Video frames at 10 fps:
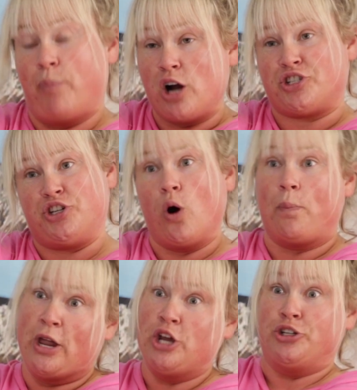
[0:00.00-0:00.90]
Boss
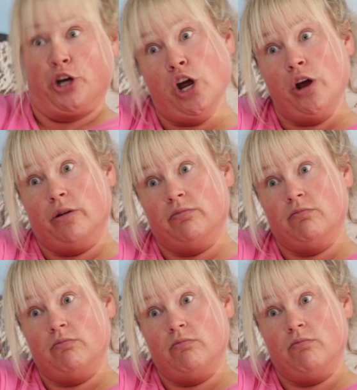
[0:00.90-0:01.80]
Joe PG
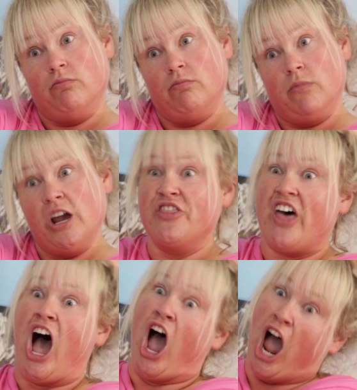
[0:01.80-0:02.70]

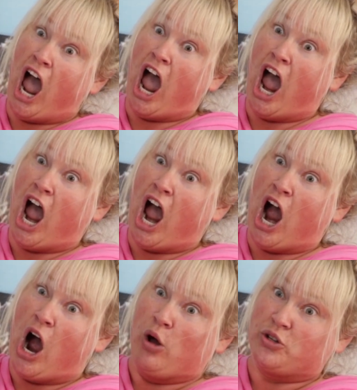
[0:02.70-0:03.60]
in the
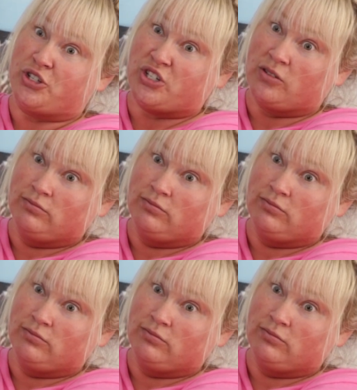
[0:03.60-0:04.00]
house.